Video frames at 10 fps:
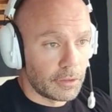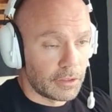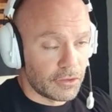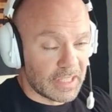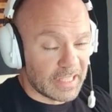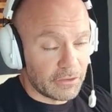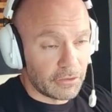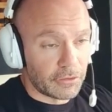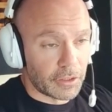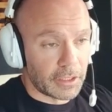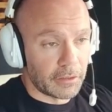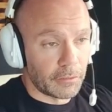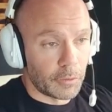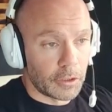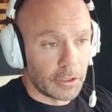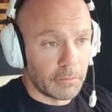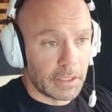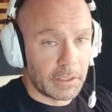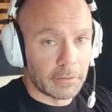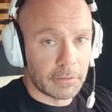need to train and worry about.